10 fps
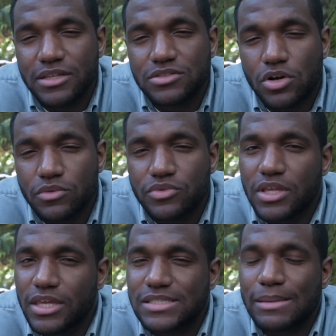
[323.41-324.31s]
I don't
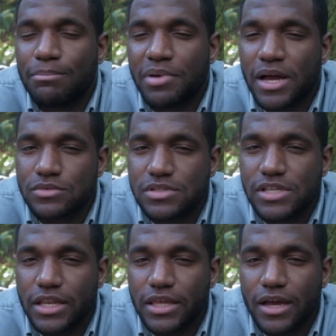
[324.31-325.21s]
think it's about
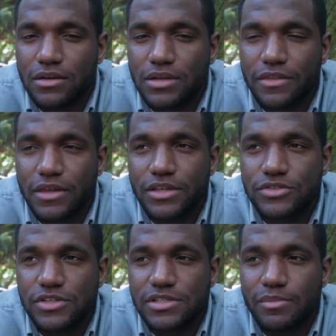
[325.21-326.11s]
standing out. I think
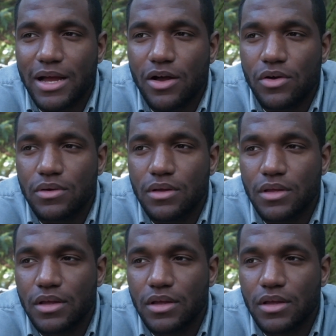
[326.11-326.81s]
it's just about